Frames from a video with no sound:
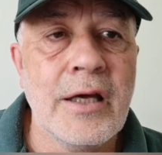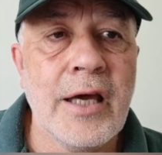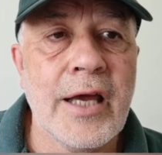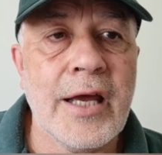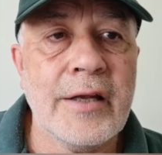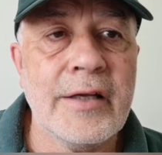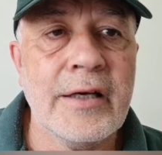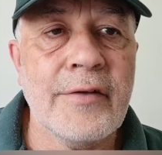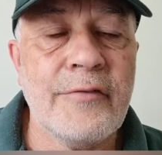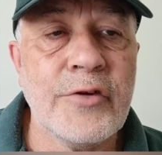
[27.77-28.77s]
and
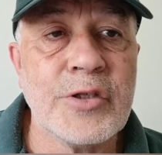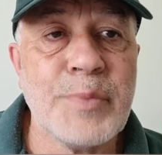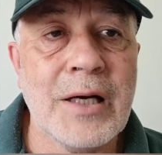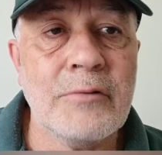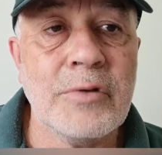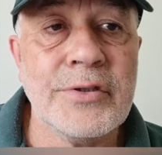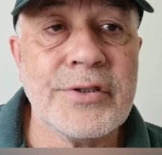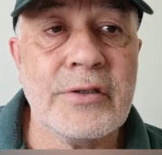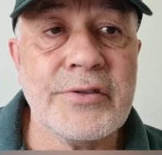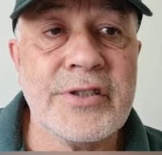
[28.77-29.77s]
uh, the first part
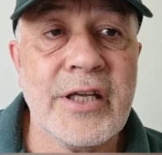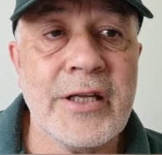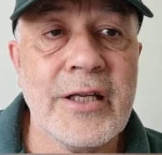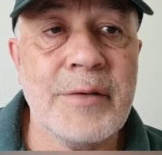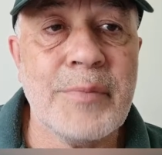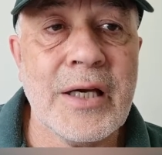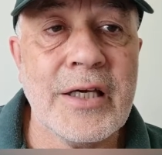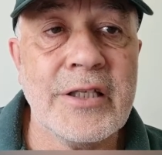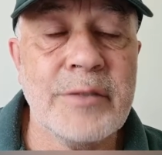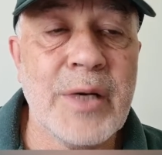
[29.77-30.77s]
was on setting up
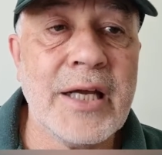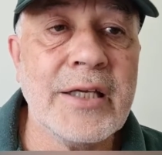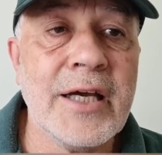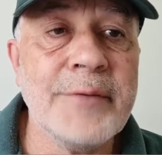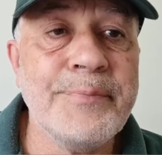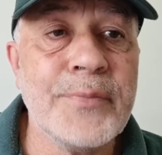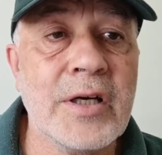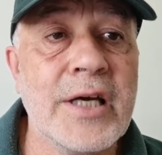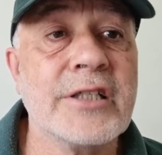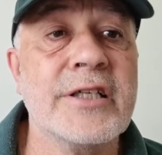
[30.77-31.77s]
a domain name.
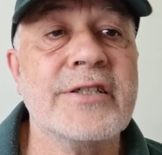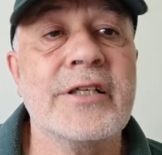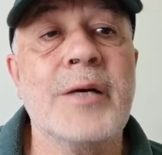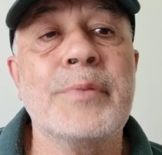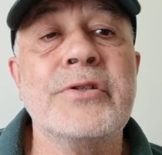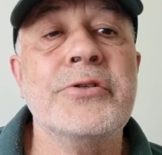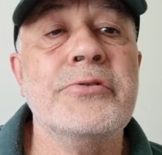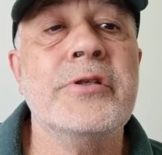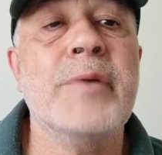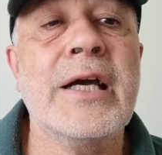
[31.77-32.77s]
I actually set up a new
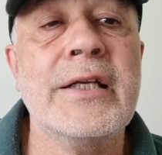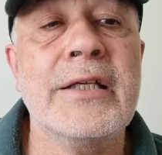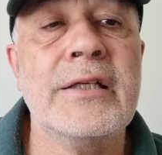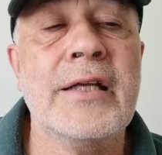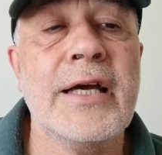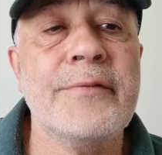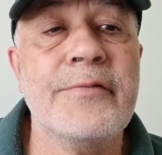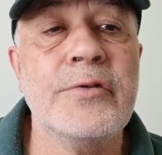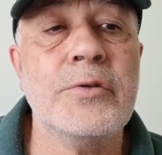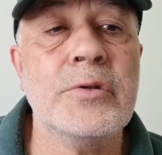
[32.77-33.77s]
domain name
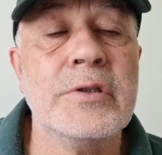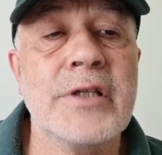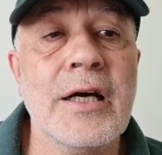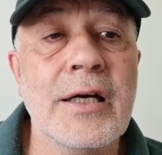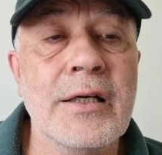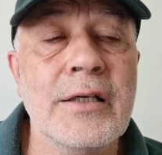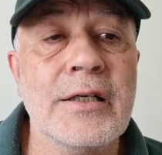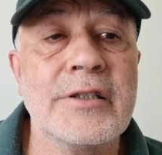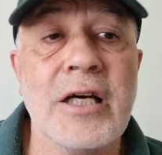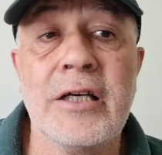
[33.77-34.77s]
for Taha,
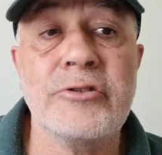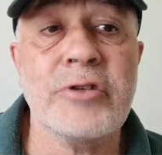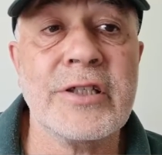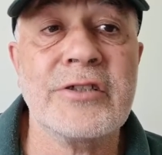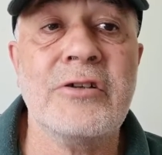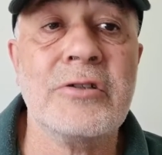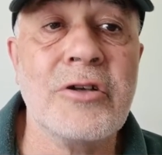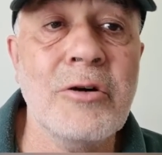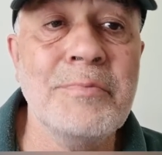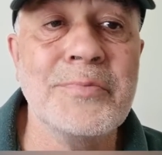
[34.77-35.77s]

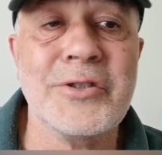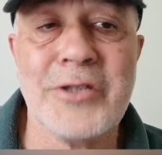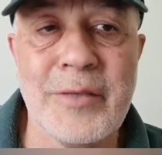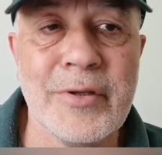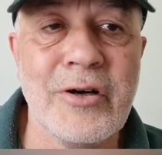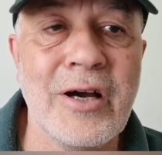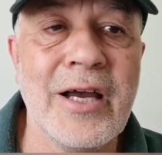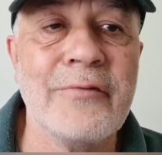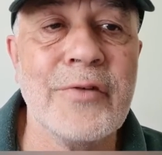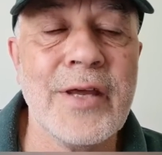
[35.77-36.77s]
tahadrinks.com, so keep an eye
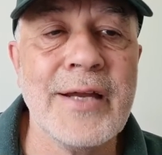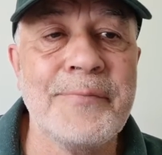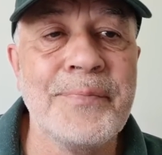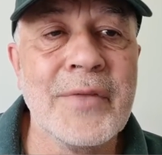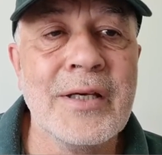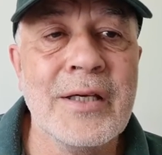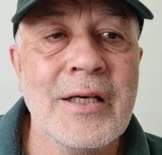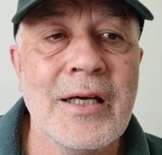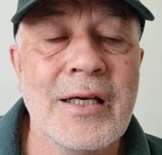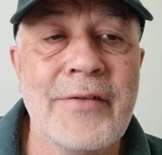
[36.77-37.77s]
out for that.
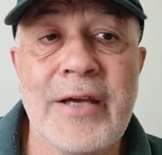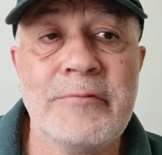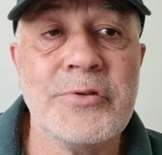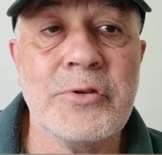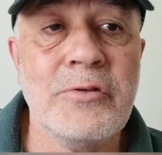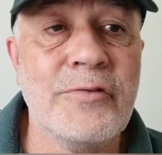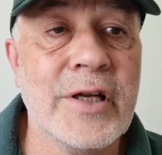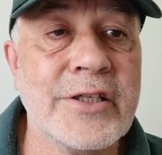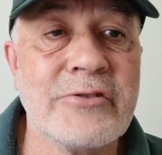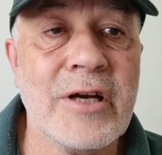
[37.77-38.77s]
Uh, that was all
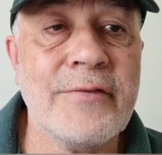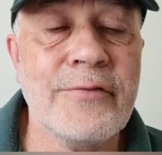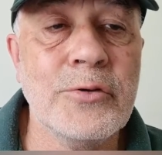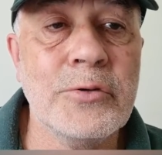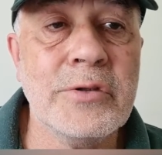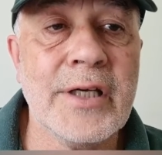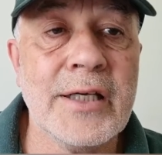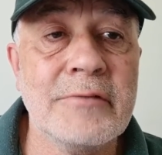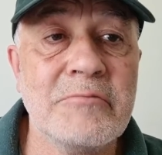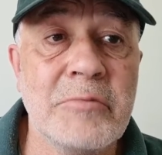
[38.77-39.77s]
fairly straightforward
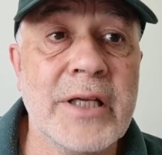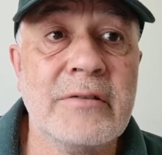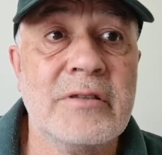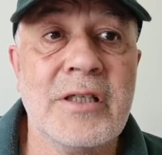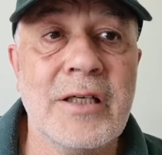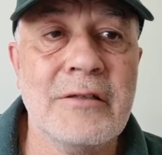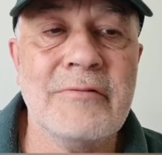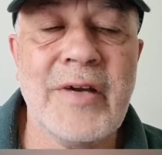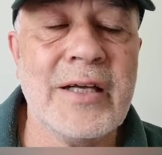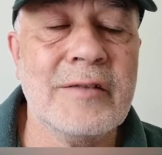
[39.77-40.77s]
and went uh,
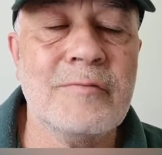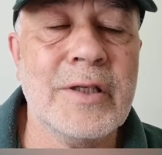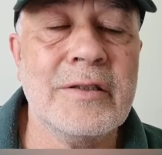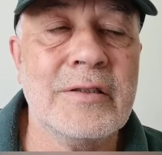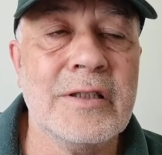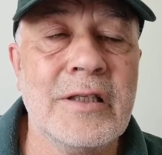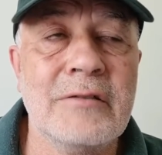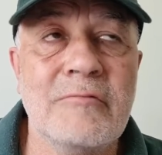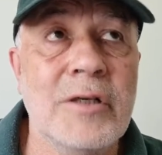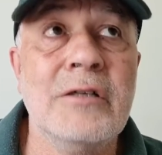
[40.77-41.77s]
without went
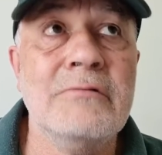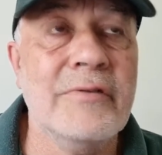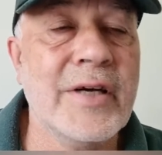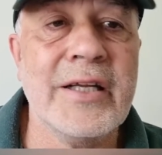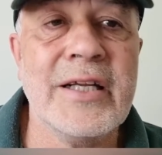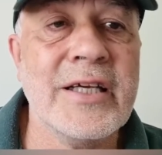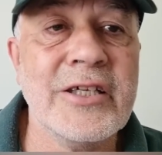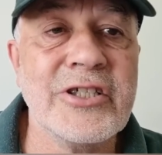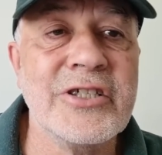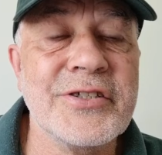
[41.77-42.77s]
well without any
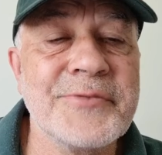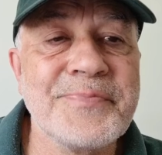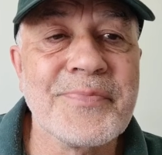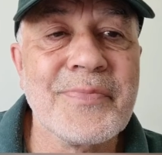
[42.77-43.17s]
hitches.